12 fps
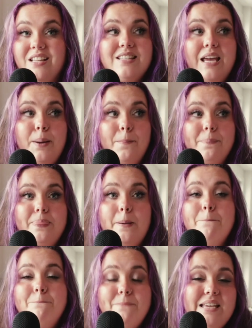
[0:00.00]
It's like
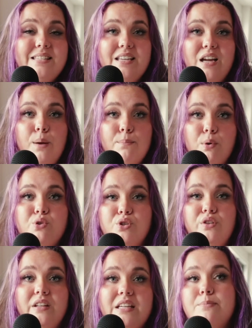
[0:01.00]
the basic
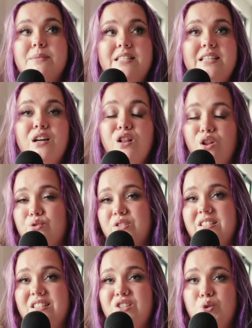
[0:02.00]
emotional intimacy and
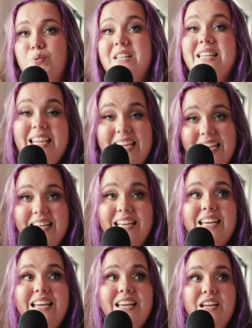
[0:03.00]
closeness that you would
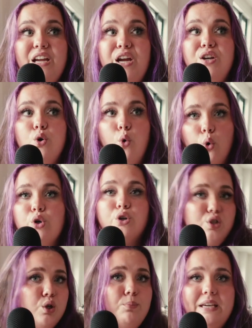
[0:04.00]
need in
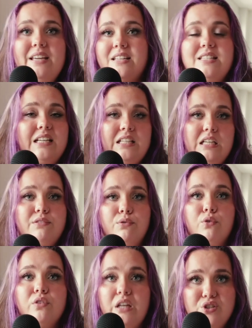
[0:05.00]
order to be in a
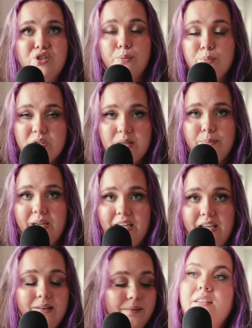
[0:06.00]
successful relationship with
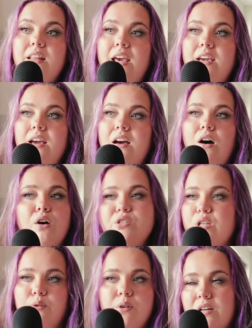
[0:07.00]
somebody. And like,
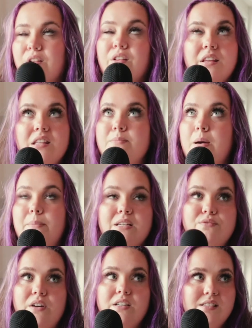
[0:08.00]
also another thing that my
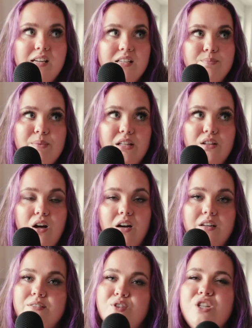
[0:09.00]
best friend has said to me a
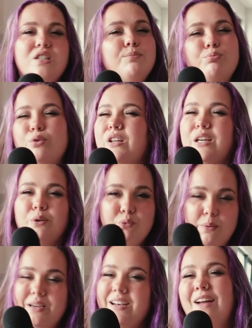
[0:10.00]
lot, she's a brilliant
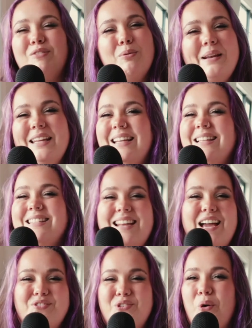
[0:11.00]
woman. Everybody needs
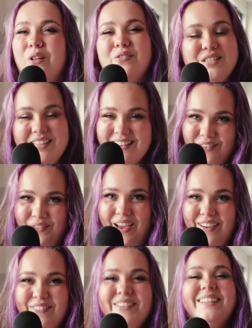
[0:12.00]
an Ashley Olofsson in their
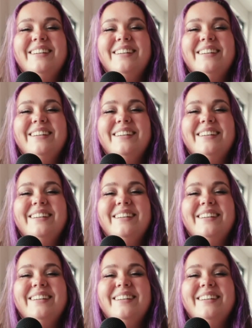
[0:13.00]
life.